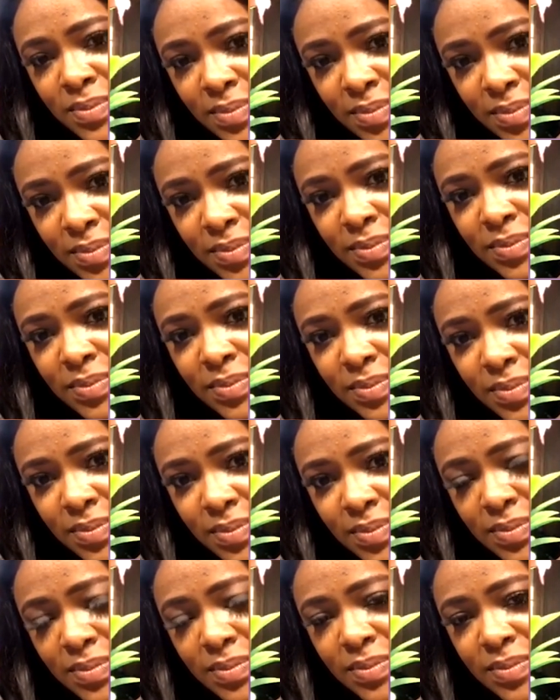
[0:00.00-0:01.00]

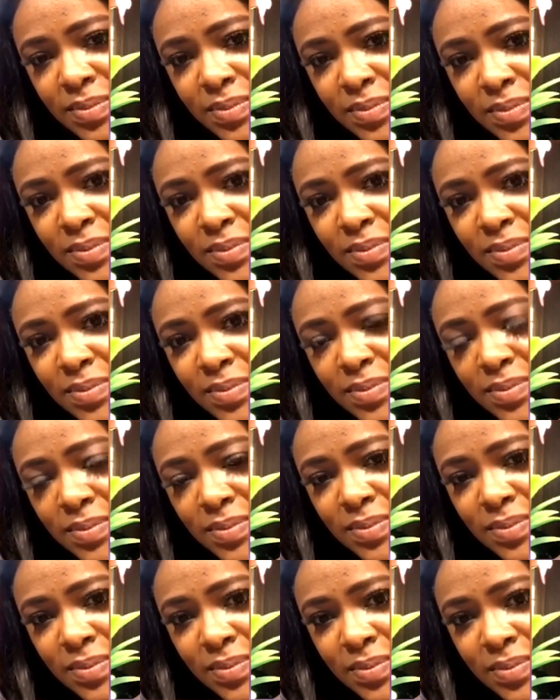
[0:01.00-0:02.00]

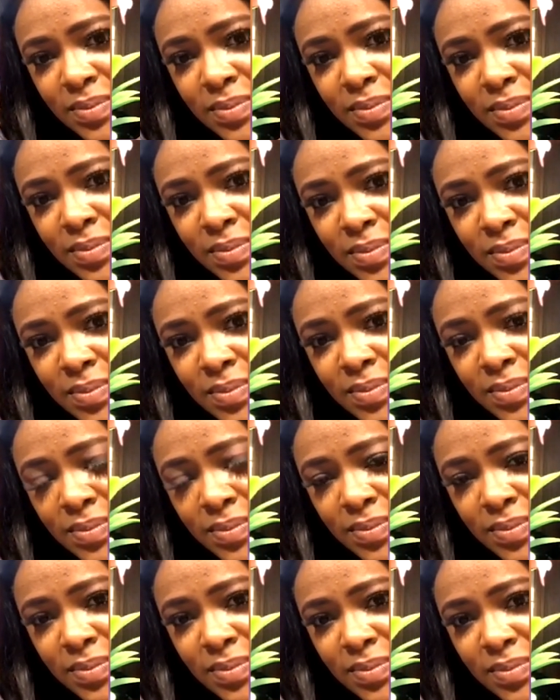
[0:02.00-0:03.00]

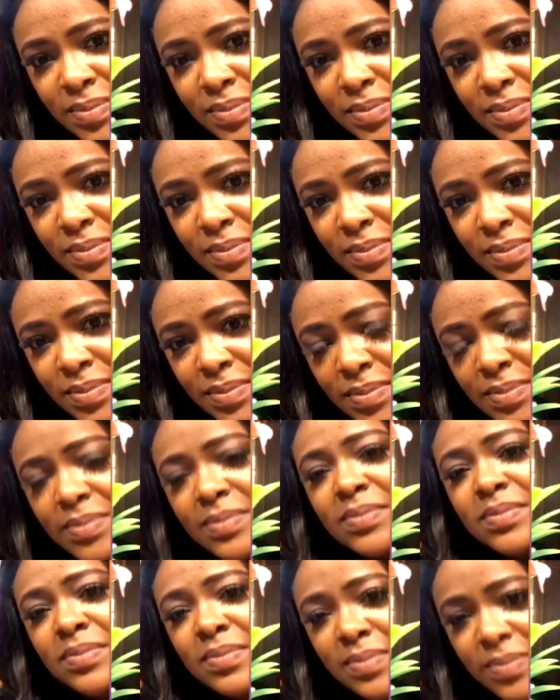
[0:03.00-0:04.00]

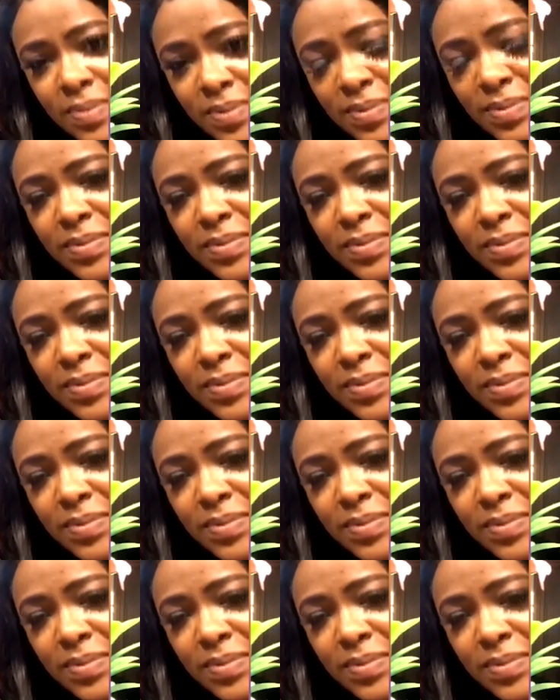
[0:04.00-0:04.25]
The person shown says nothing.